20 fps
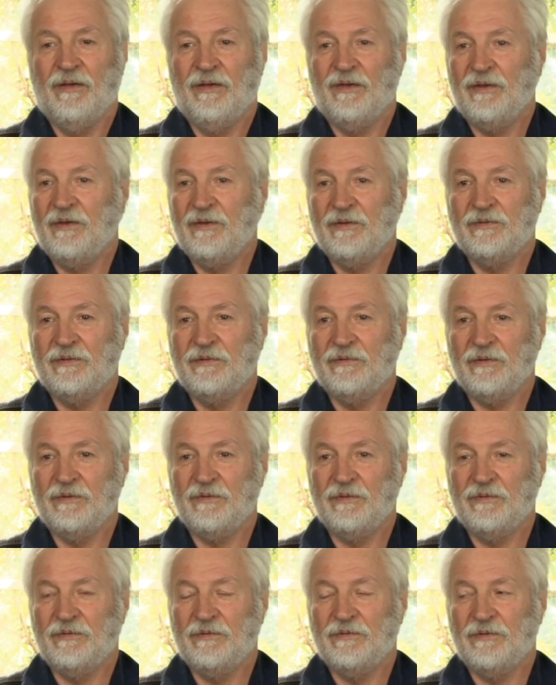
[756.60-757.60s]
it
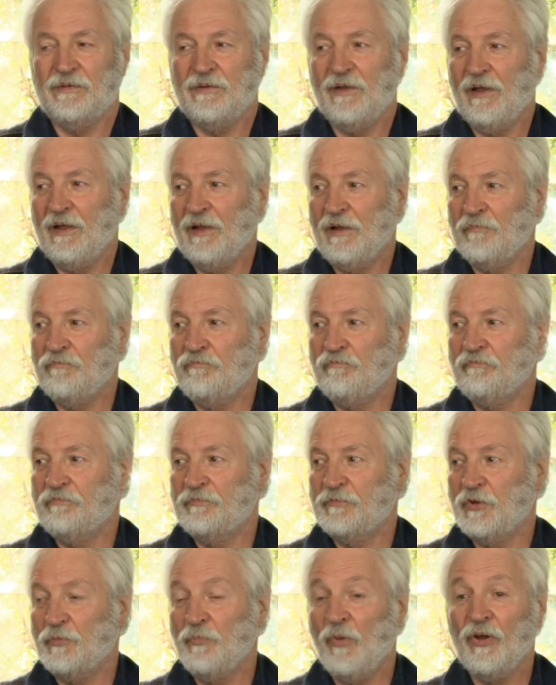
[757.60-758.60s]

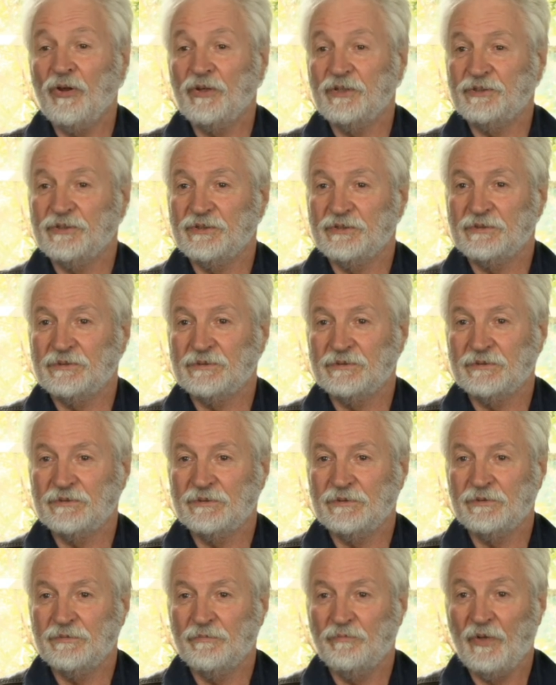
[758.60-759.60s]
demolishes
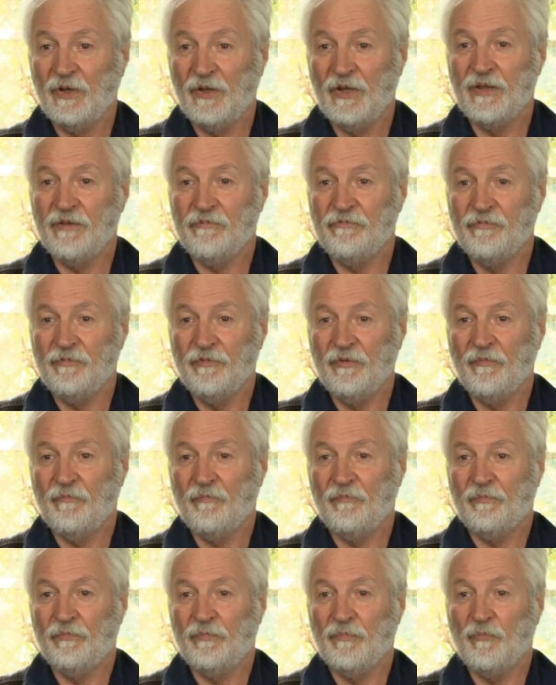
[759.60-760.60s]
belief
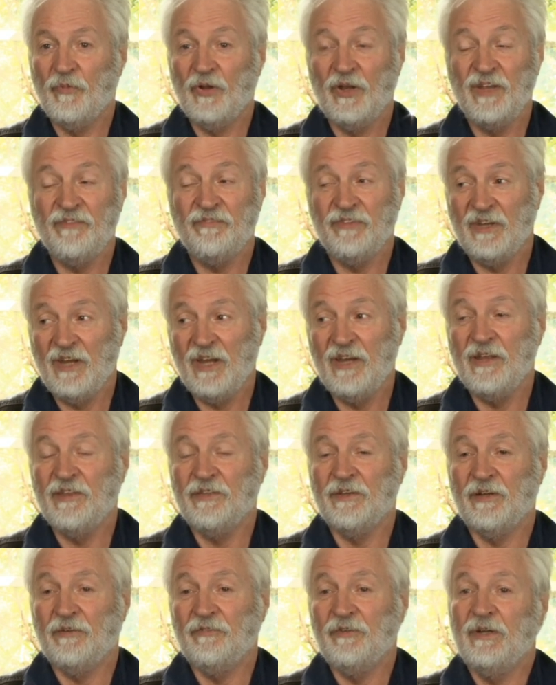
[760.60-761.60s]
in
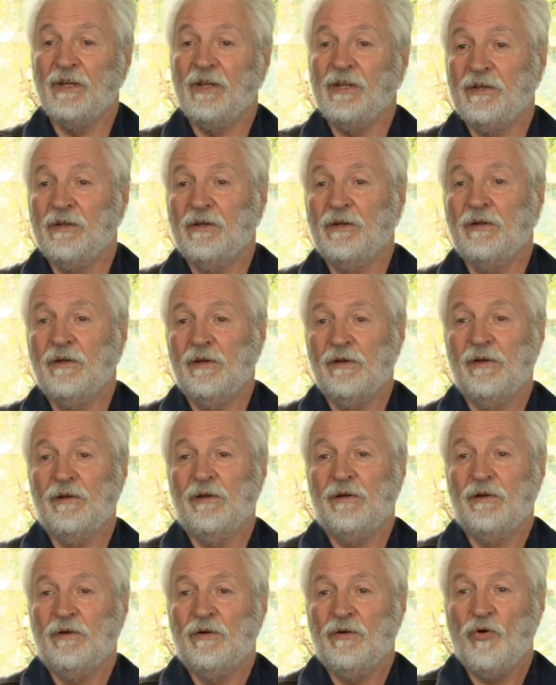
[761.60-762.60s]
anything, really.
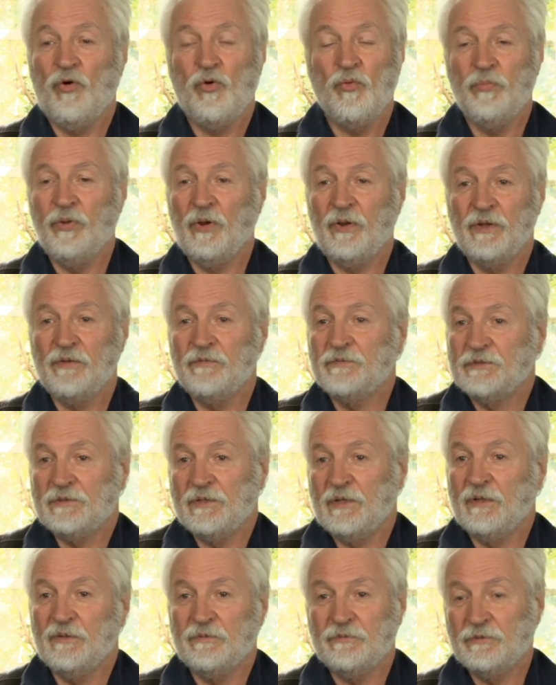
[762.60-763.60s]
All beliefs
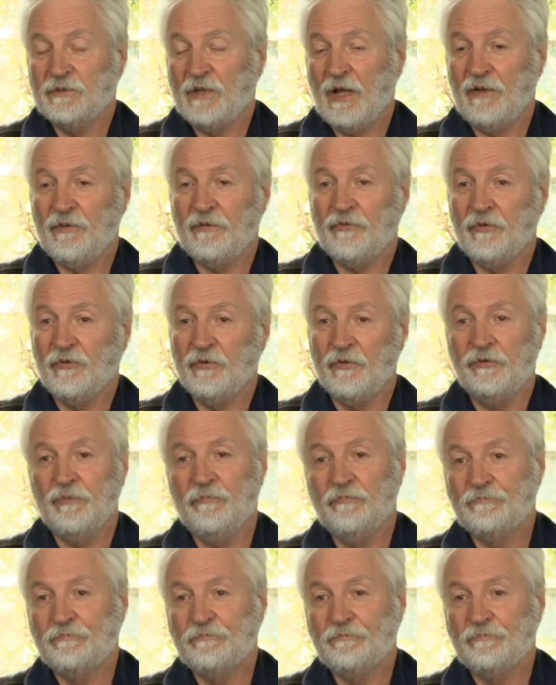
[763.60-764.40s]
are cut through.